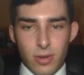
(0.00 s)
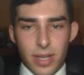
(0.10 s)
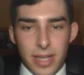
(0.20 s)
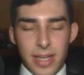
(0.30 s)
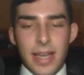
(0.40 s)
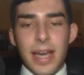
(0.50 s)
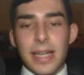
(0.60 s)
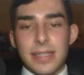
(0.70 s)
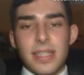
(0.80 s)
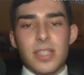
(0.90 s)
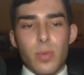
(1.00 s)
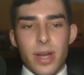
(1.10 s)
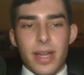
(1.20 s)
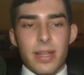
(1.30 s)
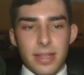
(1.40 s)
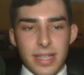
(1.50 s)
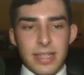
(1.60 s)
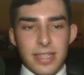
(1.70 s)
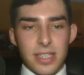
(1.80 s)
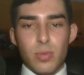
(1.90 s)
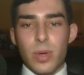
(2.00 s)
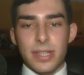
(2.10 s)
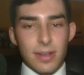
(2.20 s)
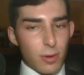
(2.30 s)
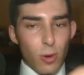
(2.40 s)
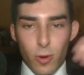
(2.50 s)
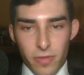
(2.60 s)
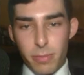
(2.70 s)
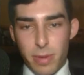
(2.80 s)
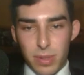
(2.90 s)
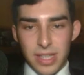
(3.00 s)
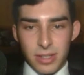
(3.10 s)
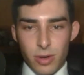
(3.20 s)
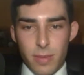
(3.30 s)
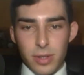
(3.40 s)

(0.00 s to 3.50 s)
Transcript: Okay, and this is what all of the people that know